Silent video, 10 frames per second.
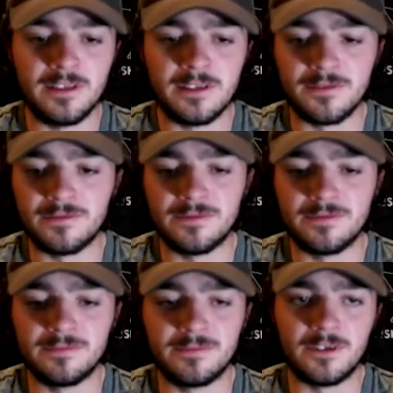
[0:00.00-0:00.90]
is
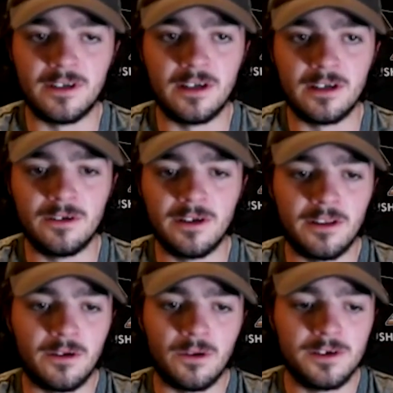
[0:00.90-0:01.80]
for going into
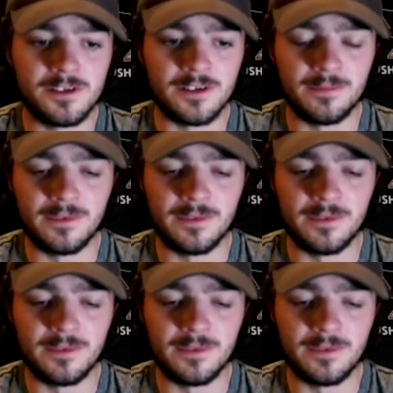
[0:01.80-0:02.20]
the corners, right?